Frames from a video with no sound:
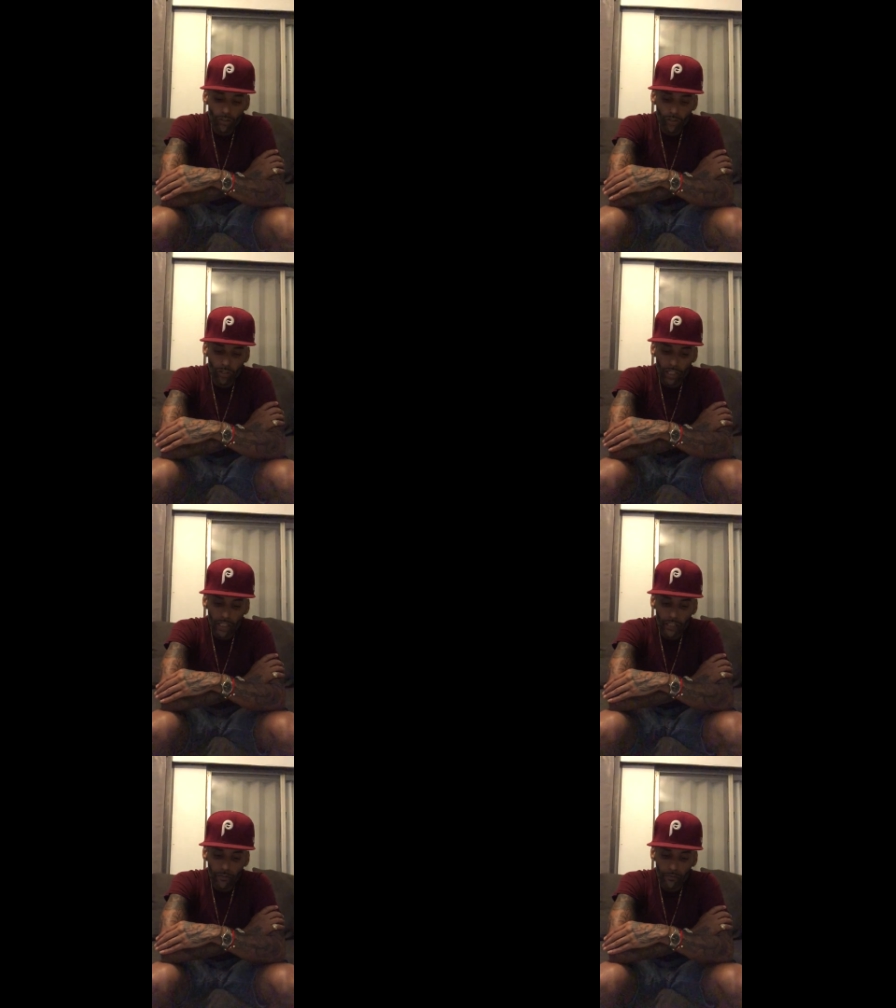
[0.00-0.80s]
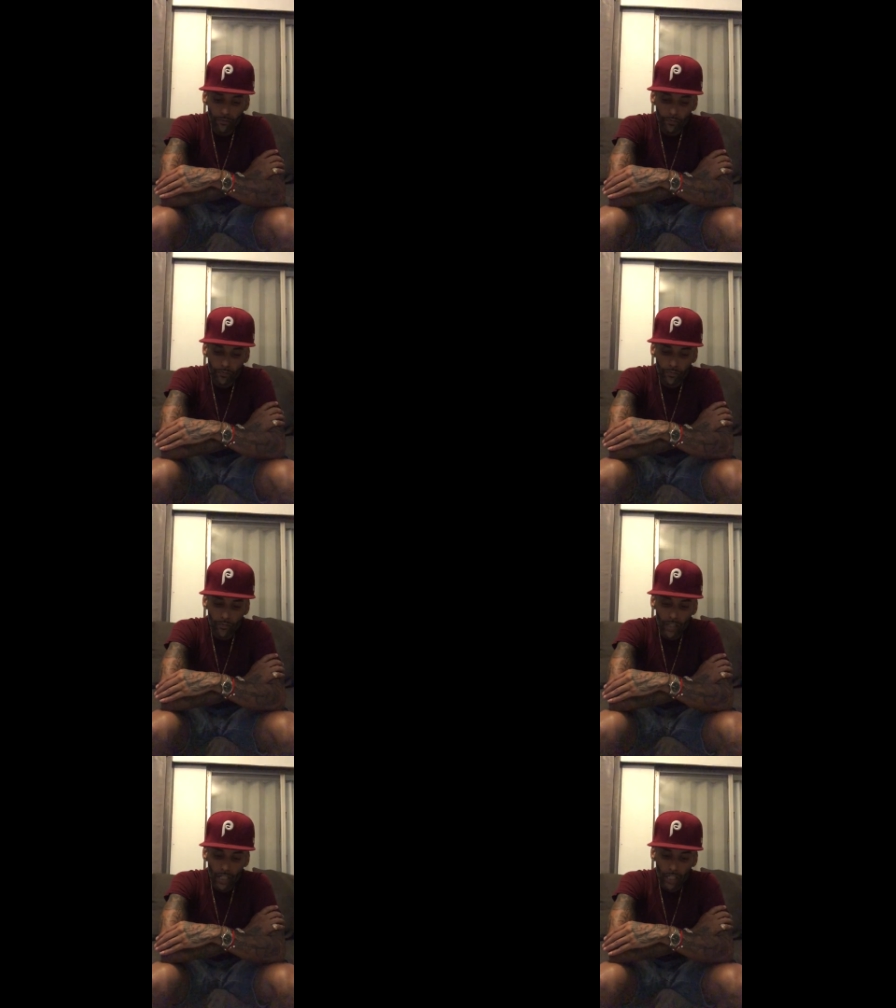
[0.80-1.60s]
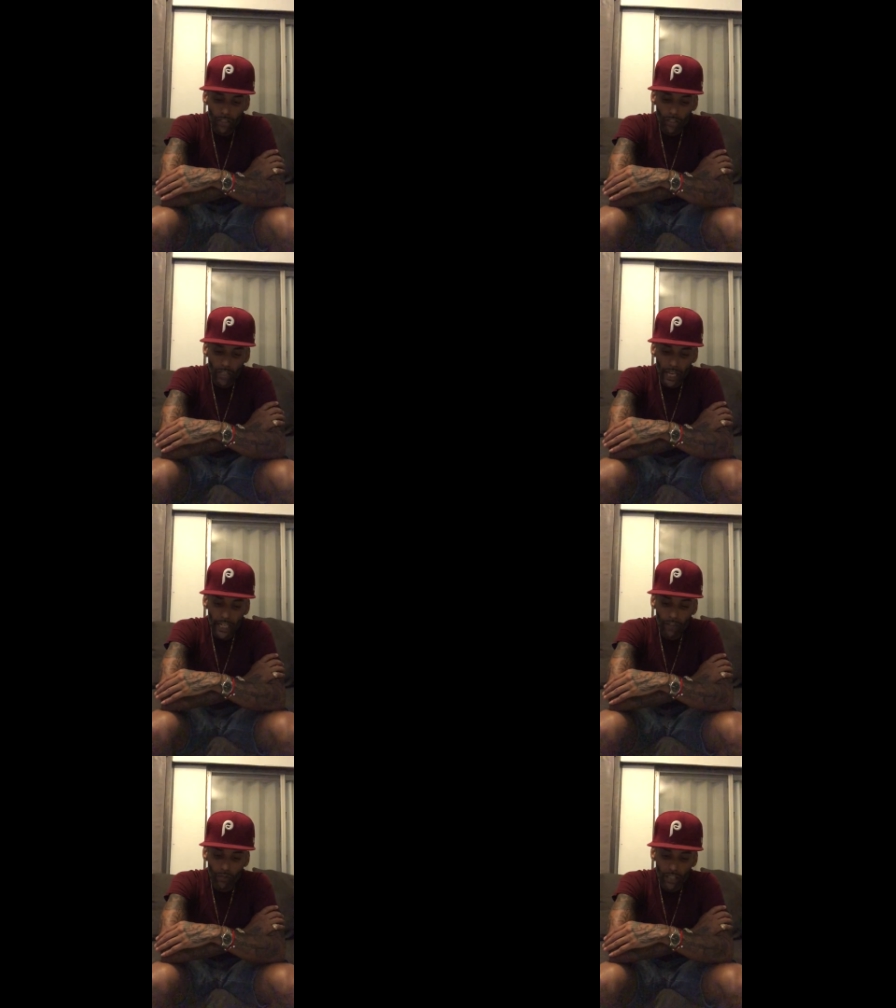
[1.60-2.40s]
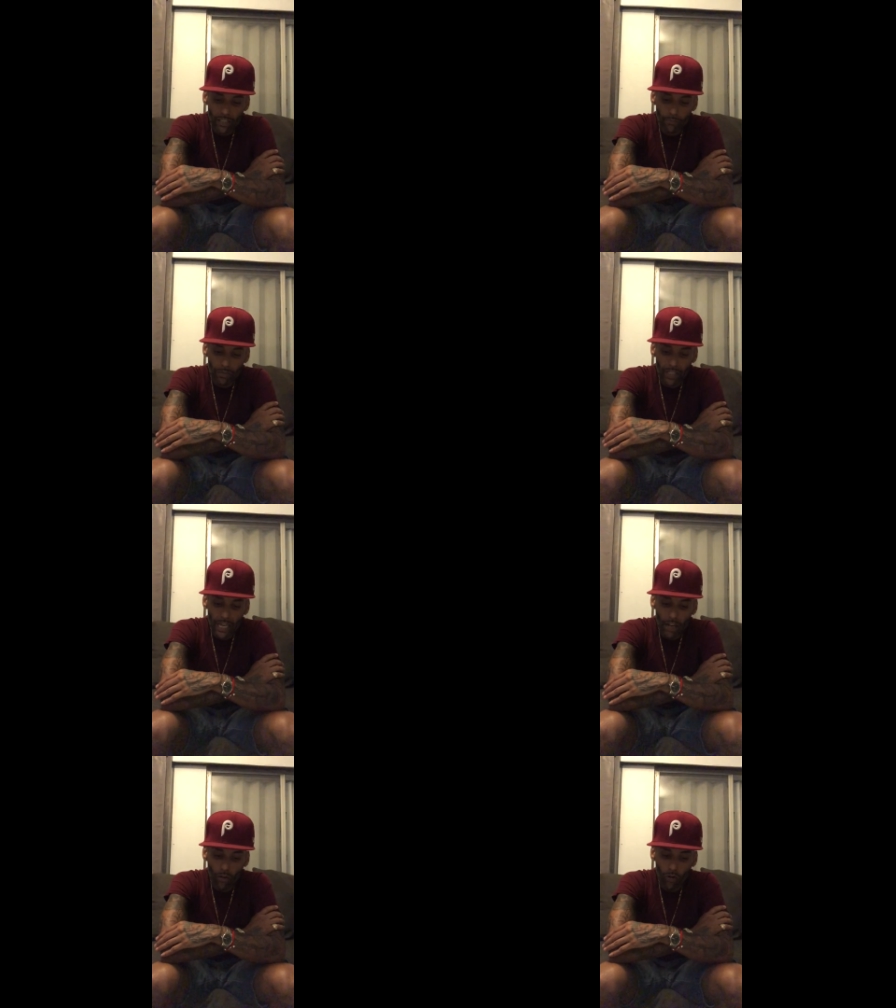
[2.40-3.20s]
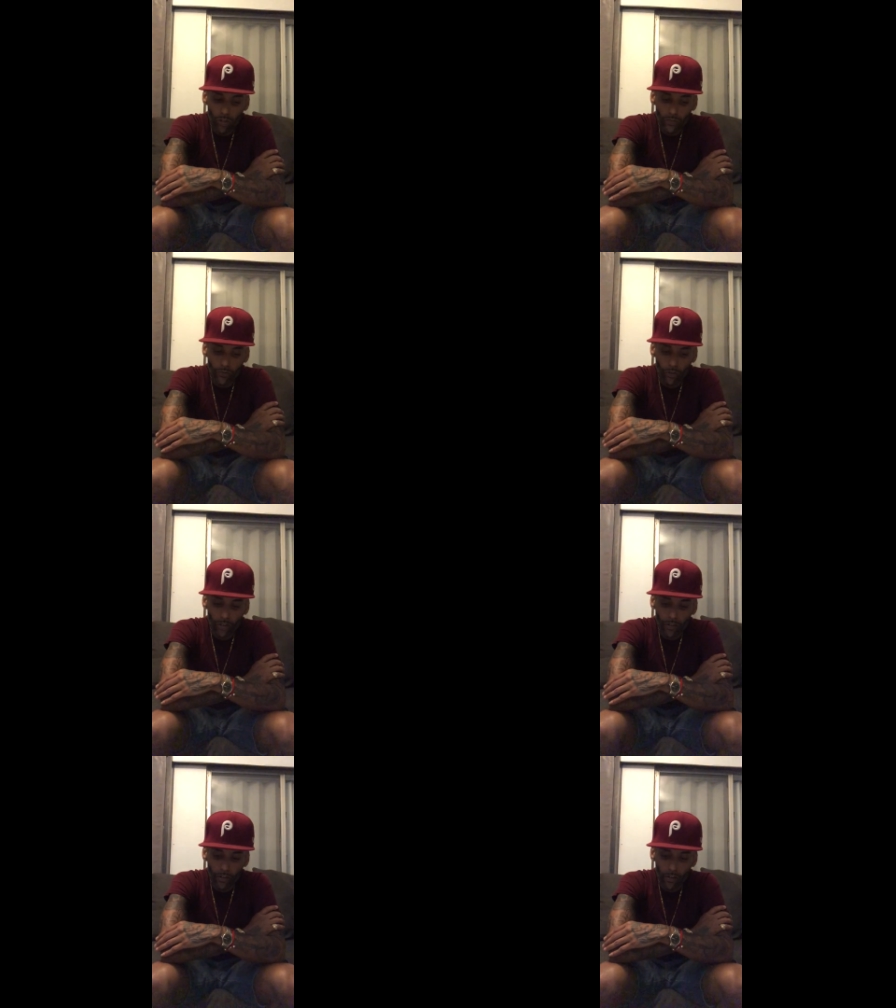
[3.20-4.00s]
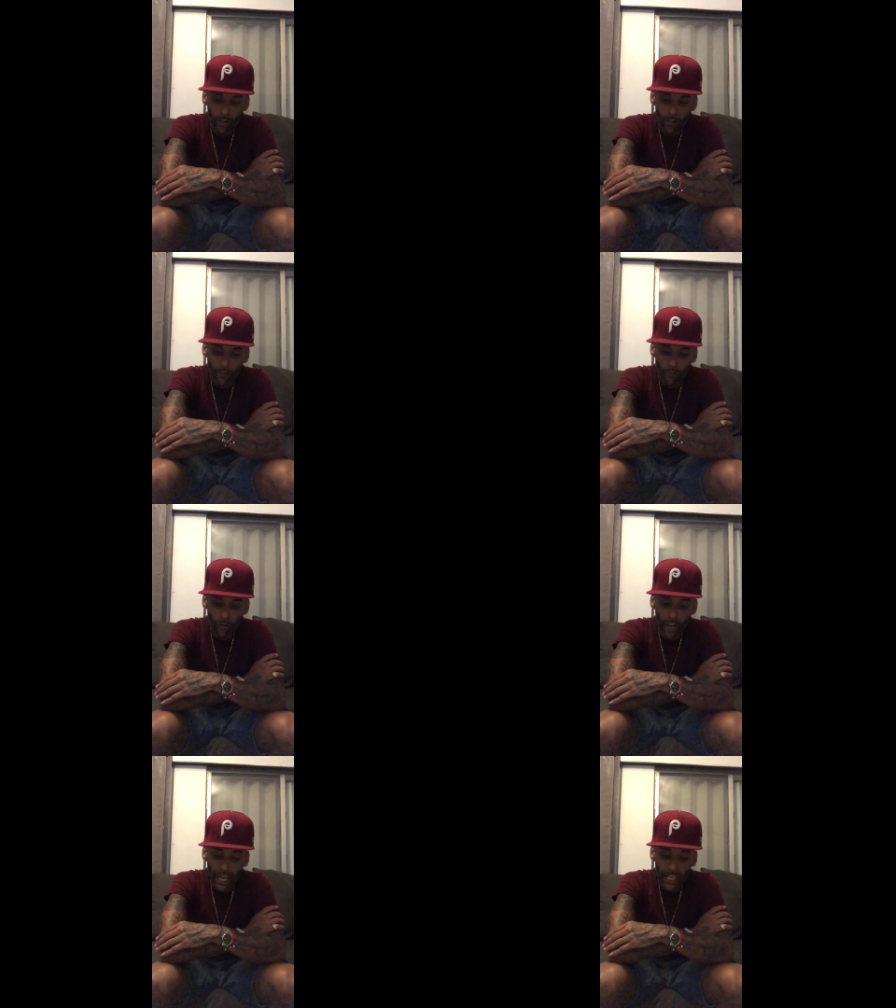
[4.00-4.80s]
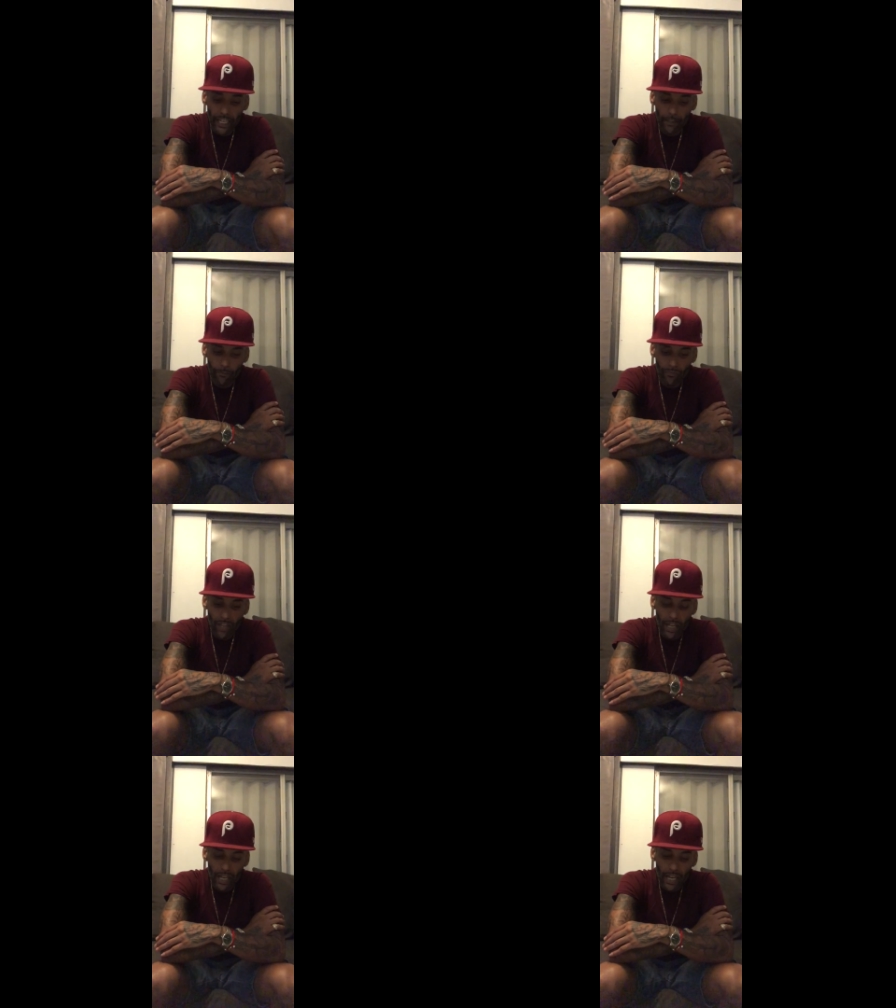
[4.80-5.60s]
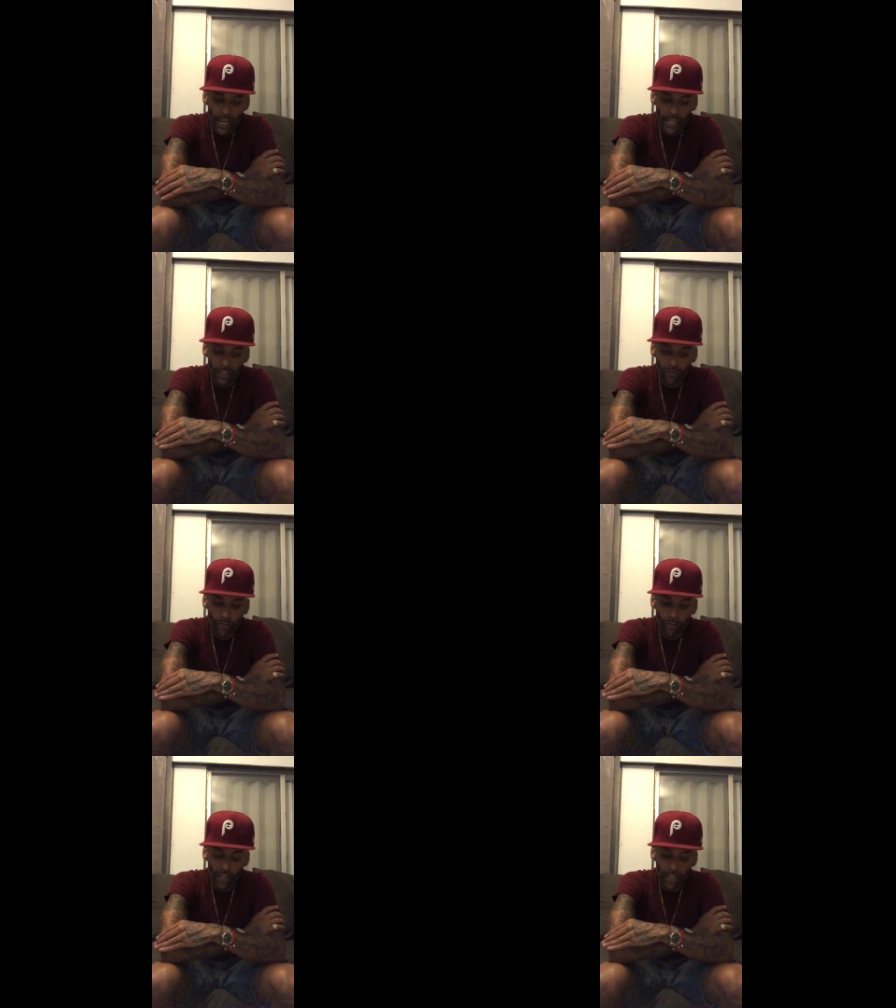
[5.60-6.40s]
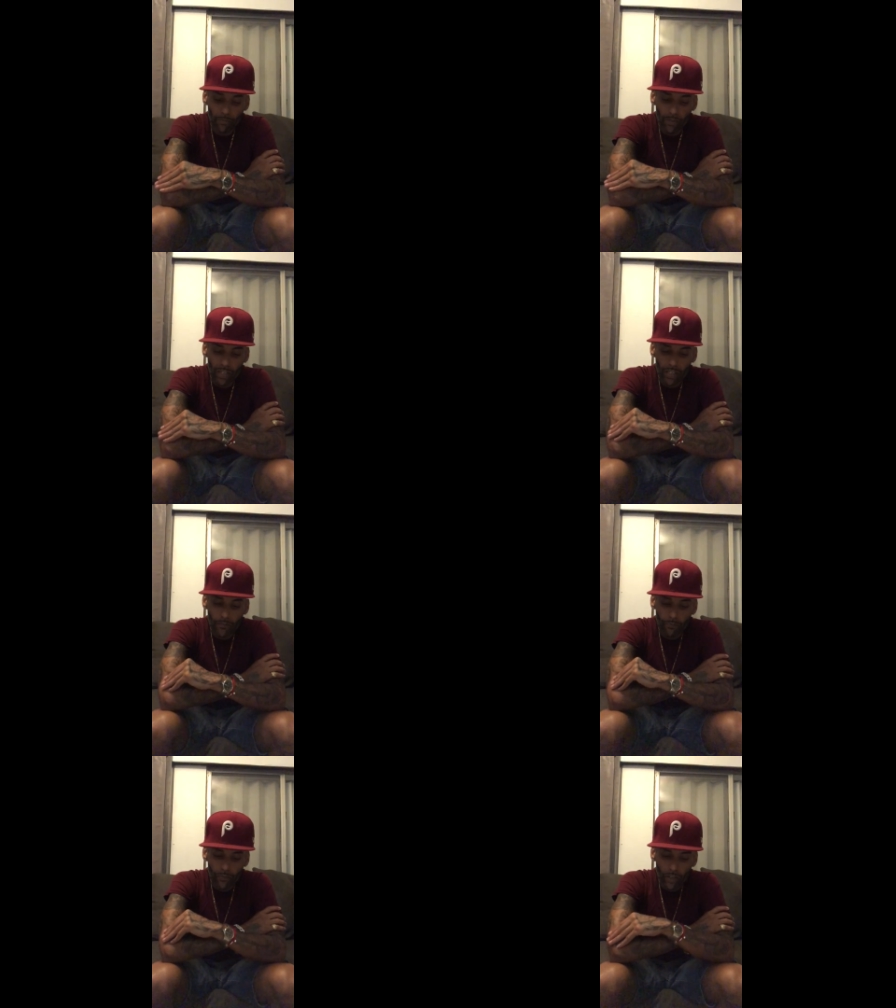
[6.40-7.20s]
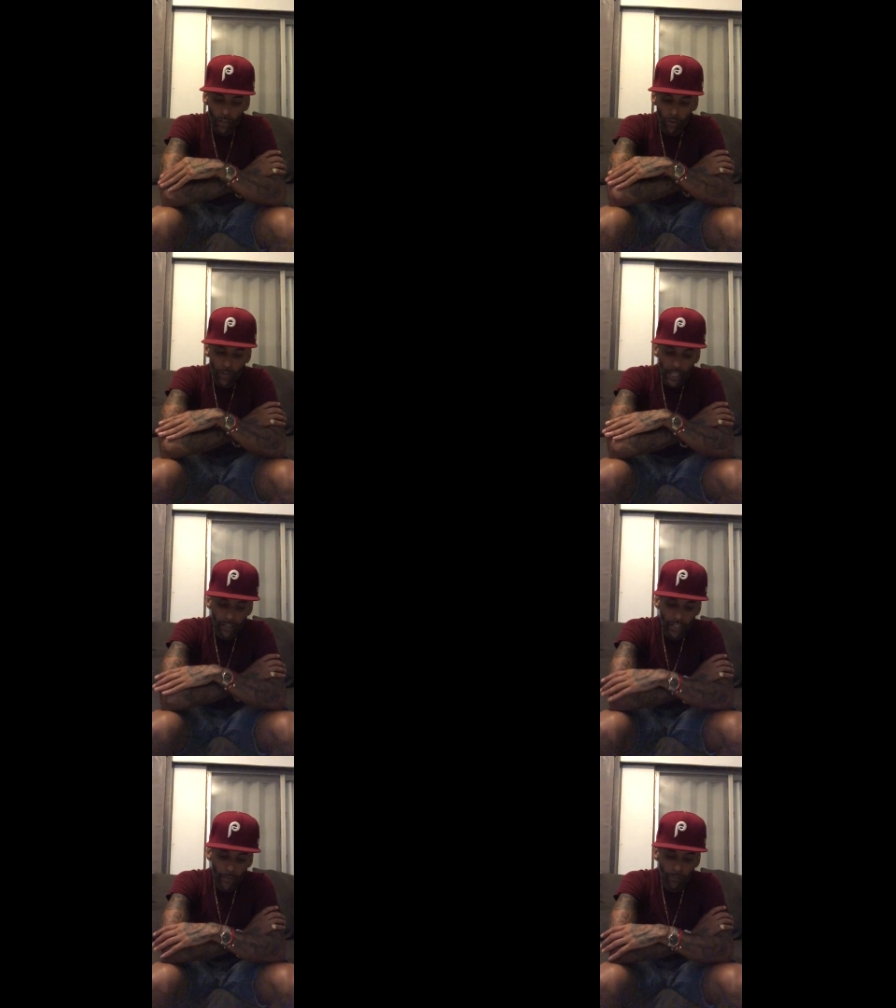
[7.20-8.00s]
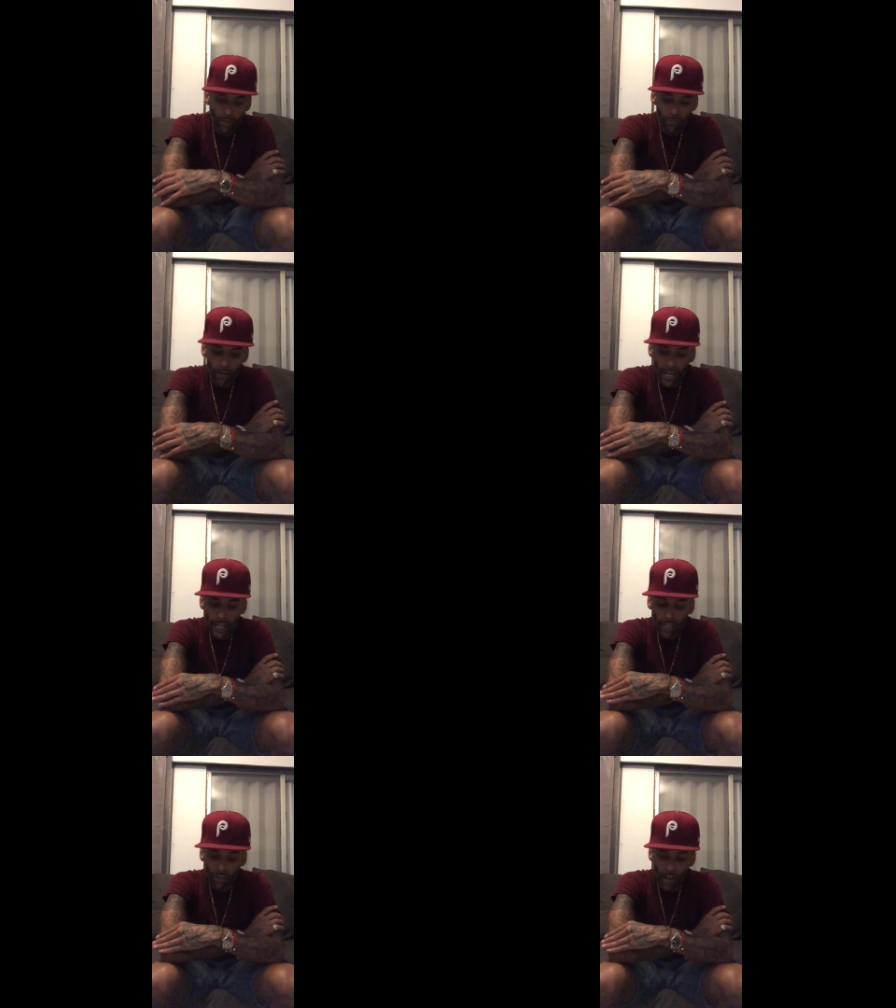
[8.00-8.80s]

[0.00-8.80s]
alternative to any recipe that calls for any kind of cream. You can dip your bread,